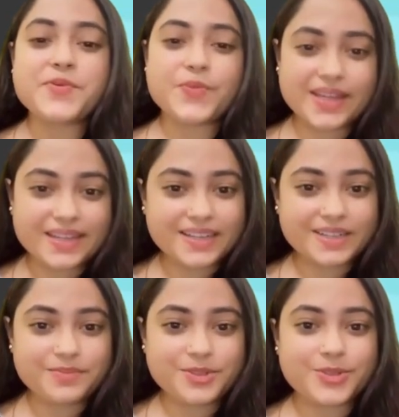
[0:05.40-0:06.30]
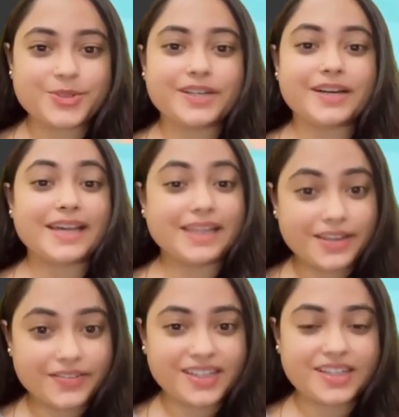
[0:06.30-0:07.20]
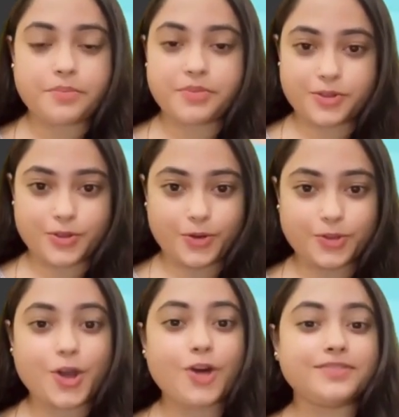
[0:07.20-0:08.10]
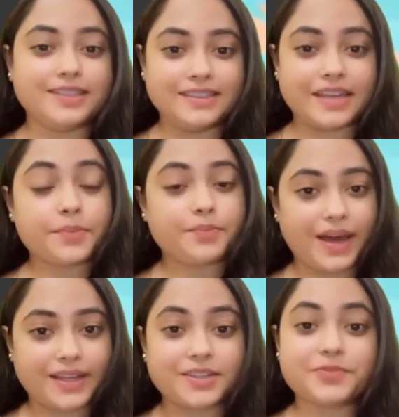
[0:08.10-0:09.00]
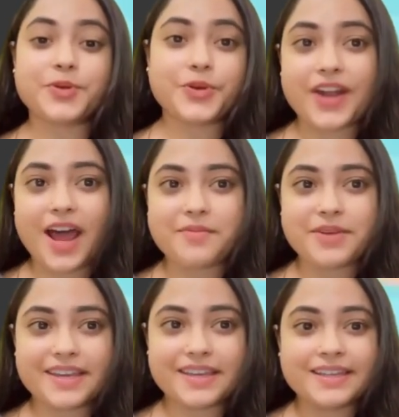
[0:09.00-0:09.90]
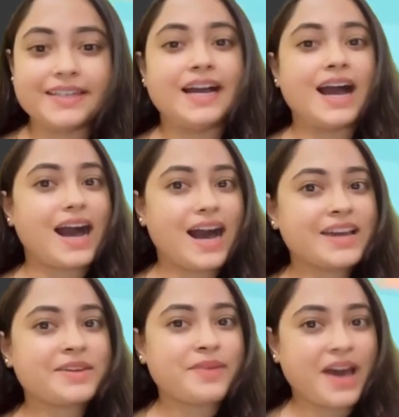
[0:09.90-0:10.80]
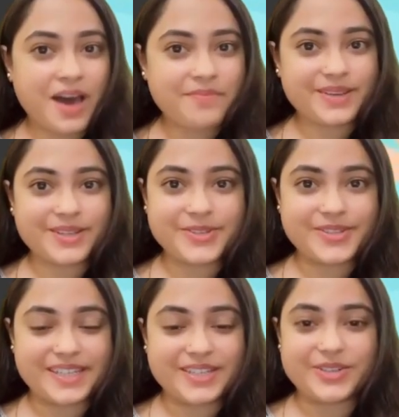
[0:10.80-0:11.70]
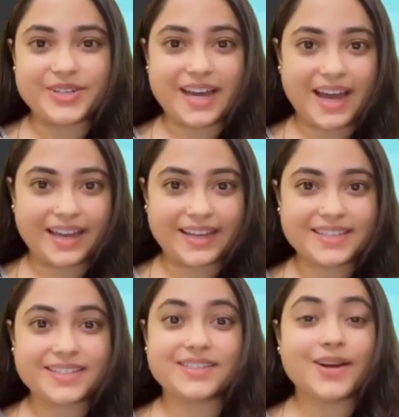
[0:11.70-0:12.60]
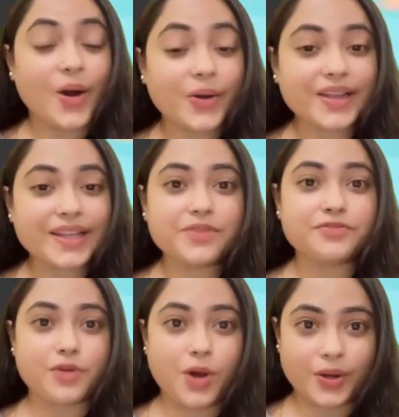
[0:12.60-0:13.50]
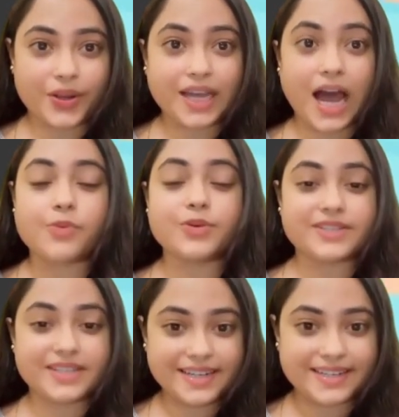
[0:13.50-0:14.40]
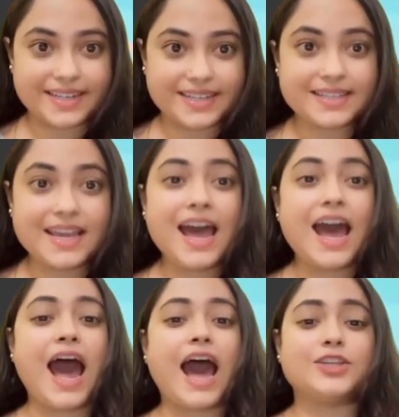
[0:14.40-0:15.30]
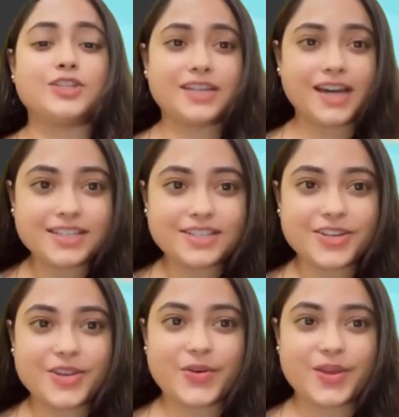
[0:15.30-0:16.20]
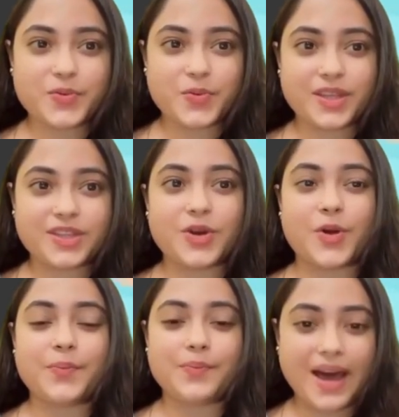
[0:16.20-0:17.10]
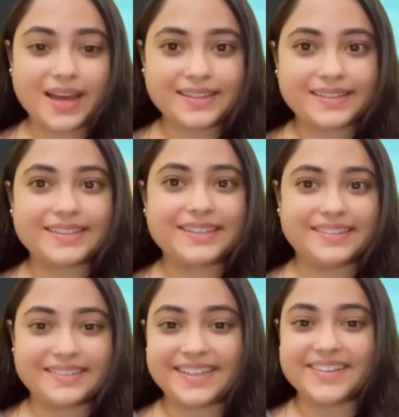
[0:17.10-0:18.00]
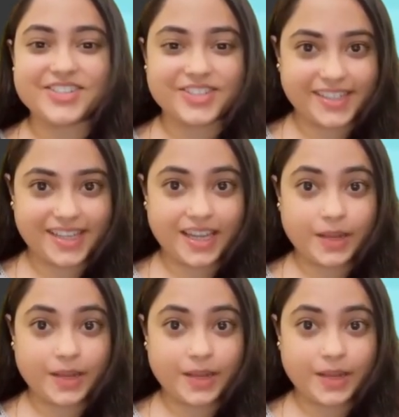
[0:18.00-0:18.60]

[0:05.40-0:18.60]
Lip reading: Welcome to the 11th episode of Learning Python Programming. I am happy to see you guys thoroughly following our series and continuing with your Python learning journey.